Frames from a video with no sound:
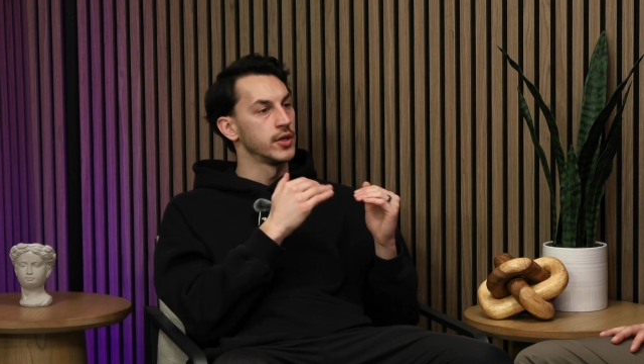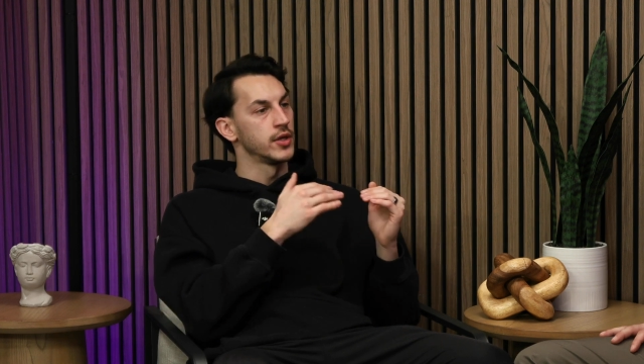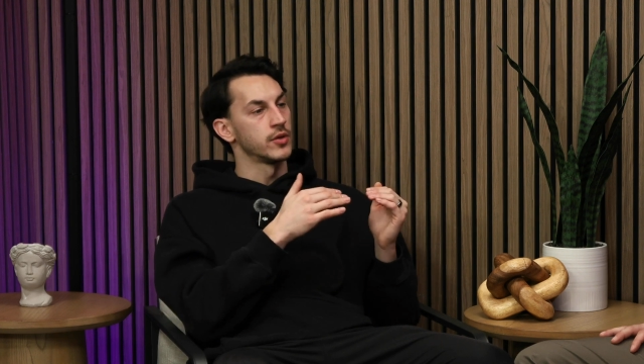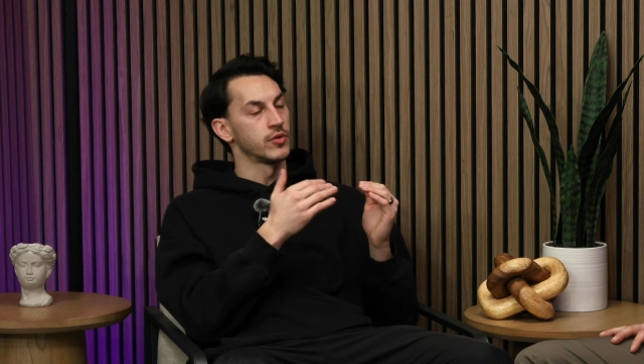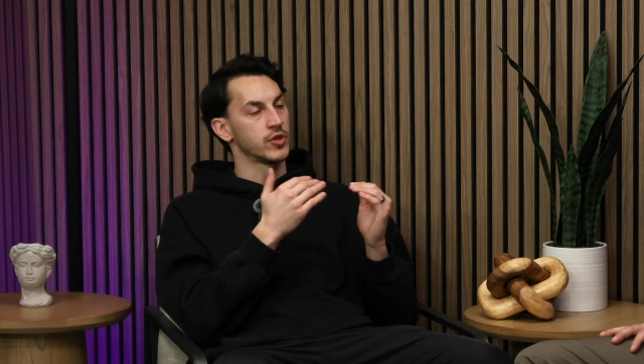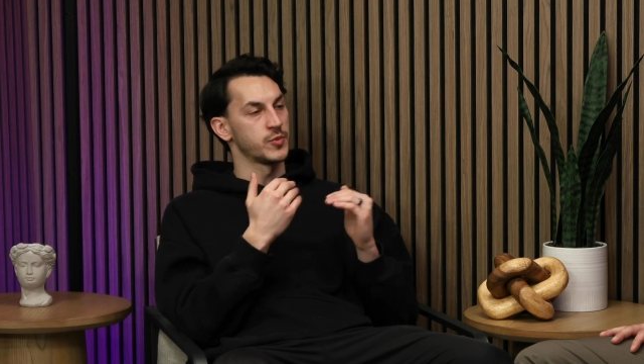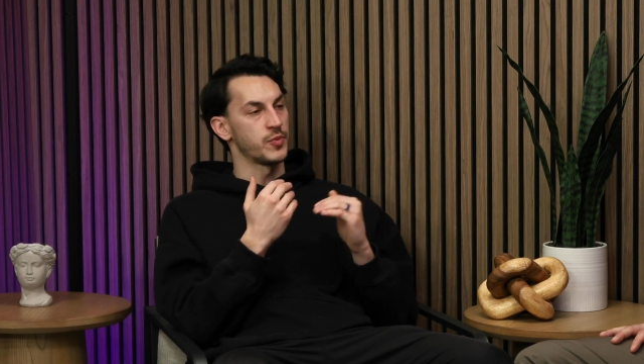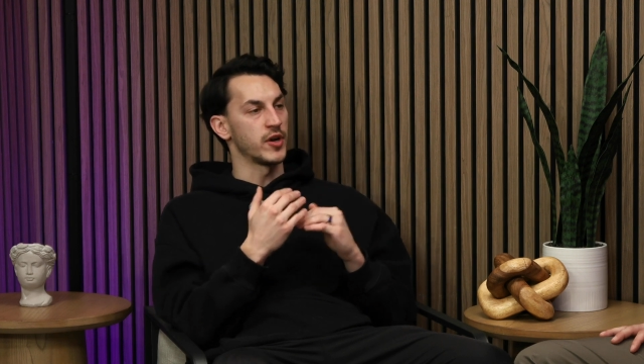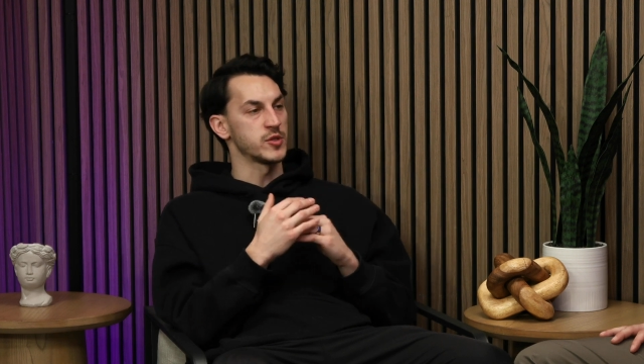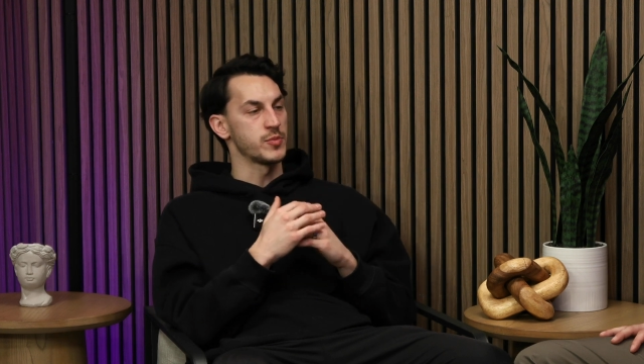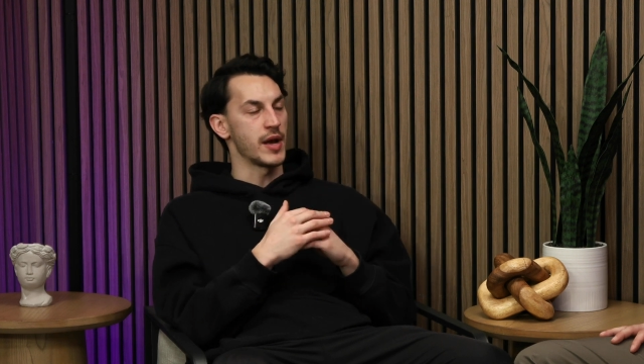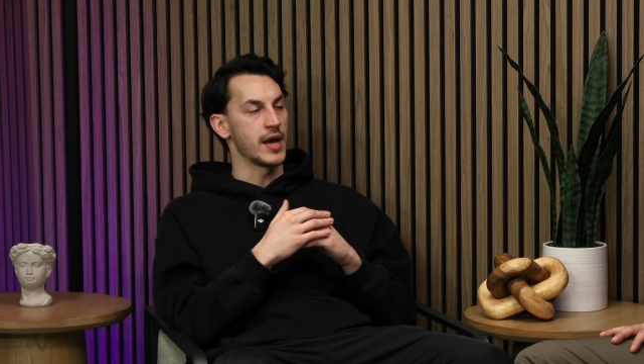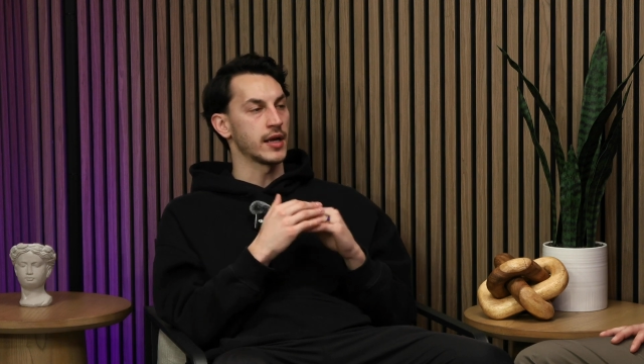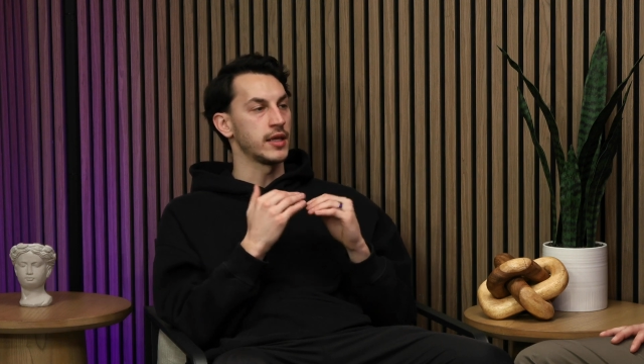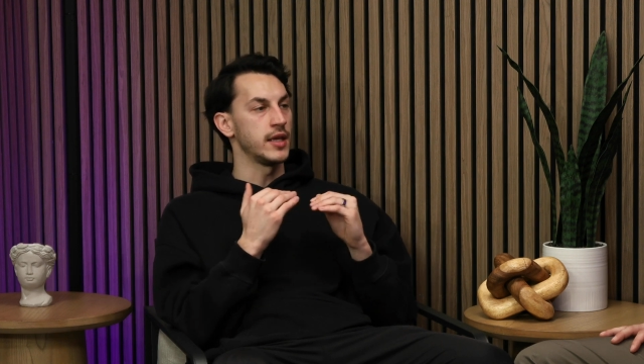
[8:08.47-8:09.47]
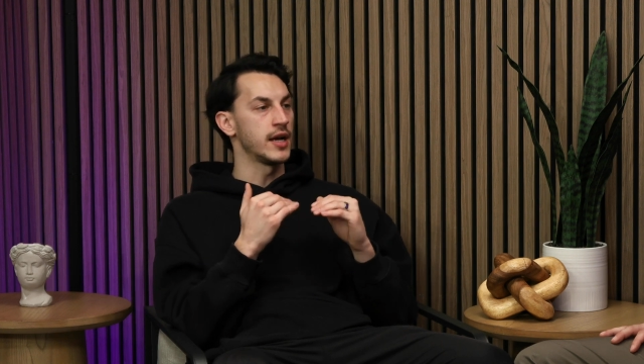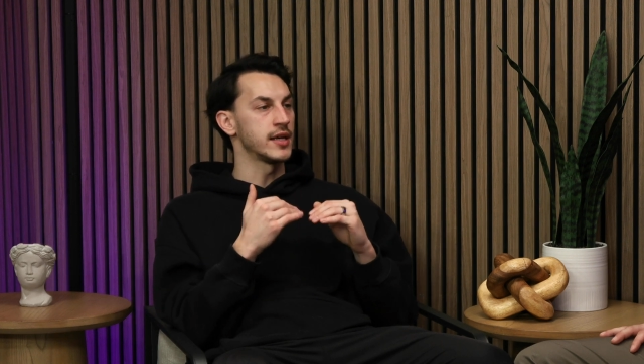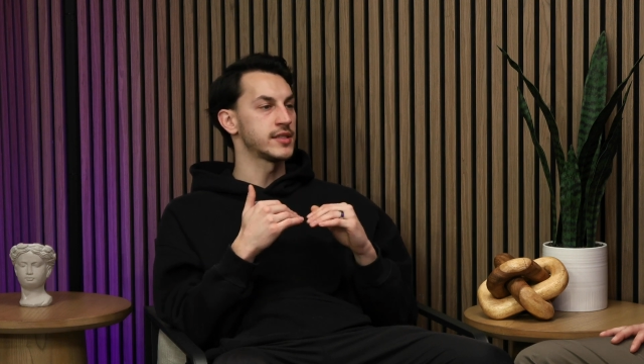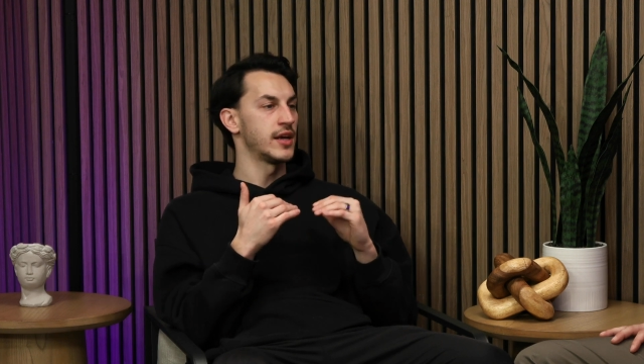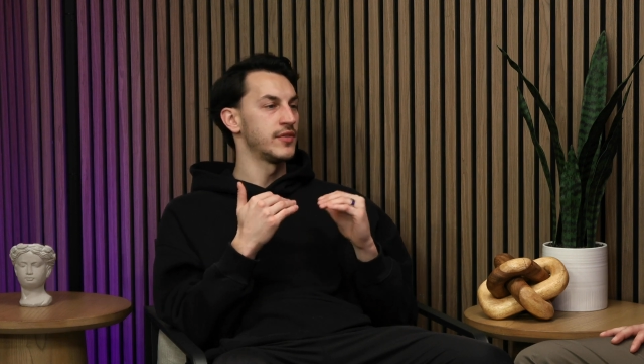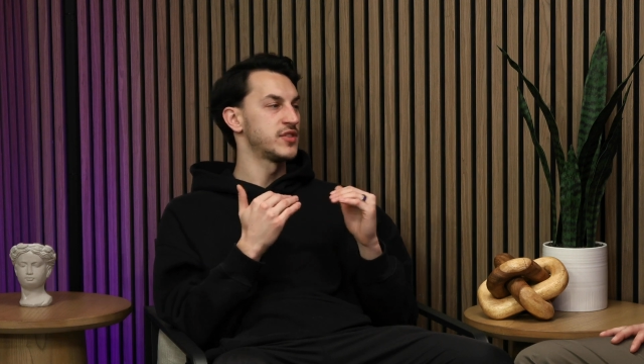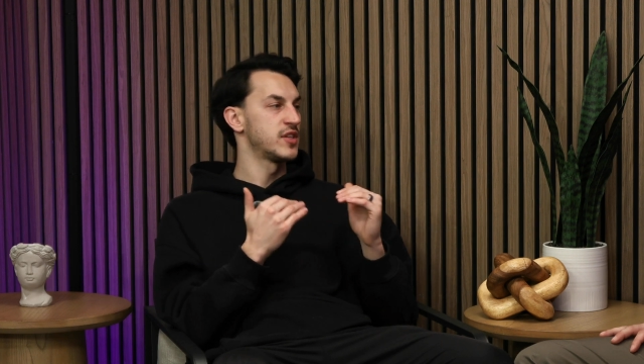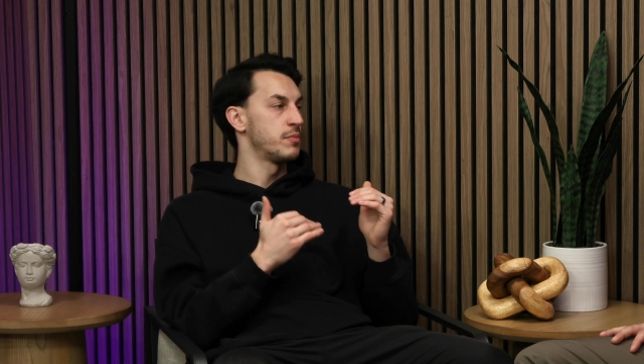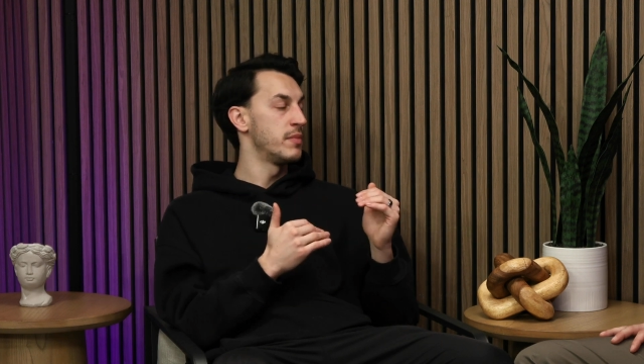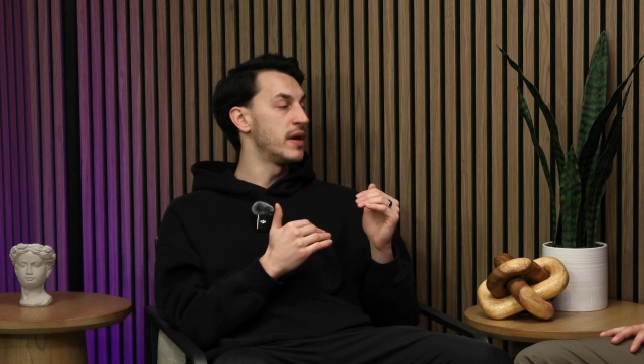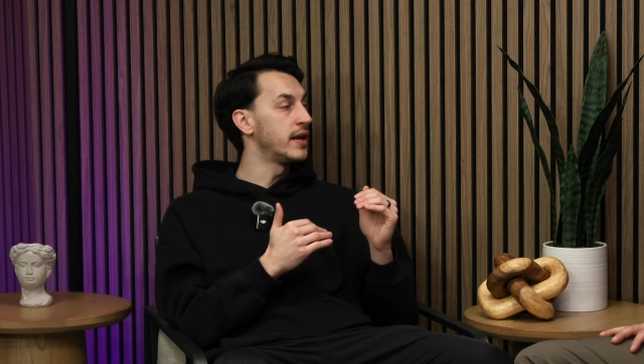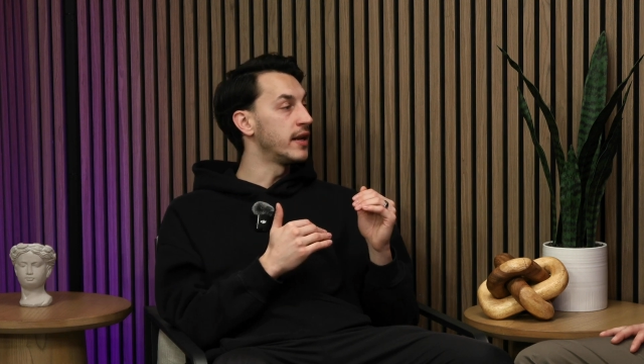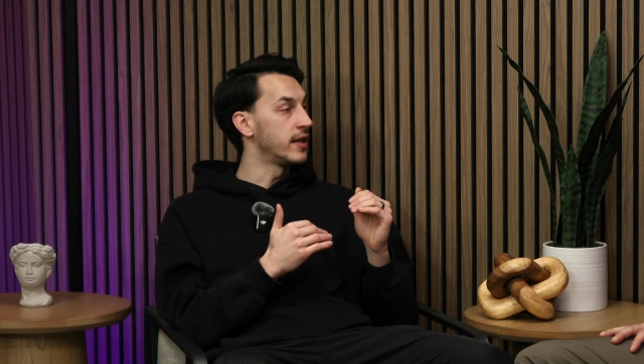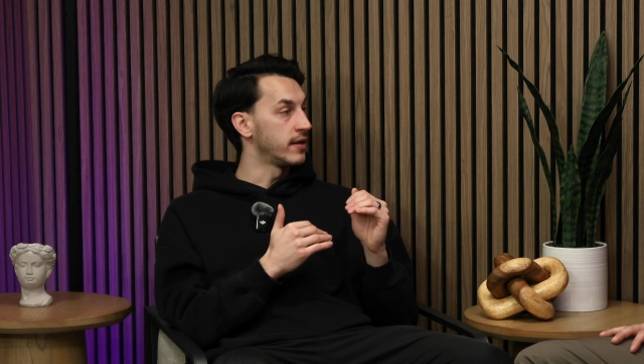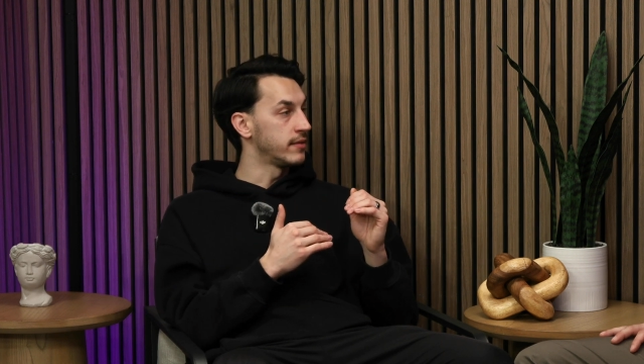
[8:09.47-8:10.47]
Responds back, yes, I've
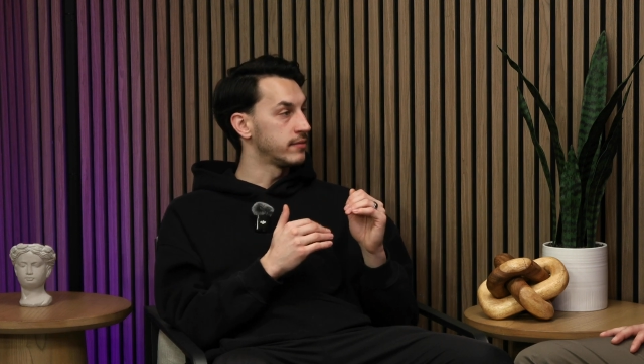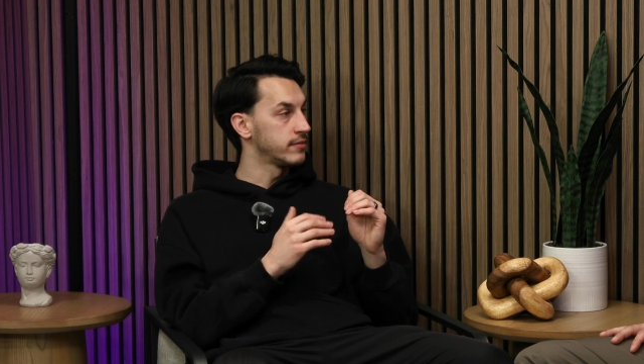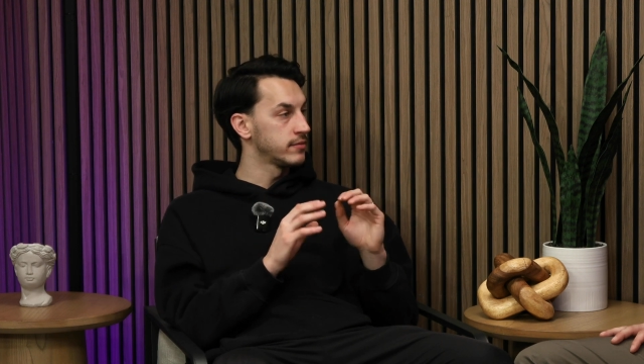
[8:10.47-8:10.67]
submitted it.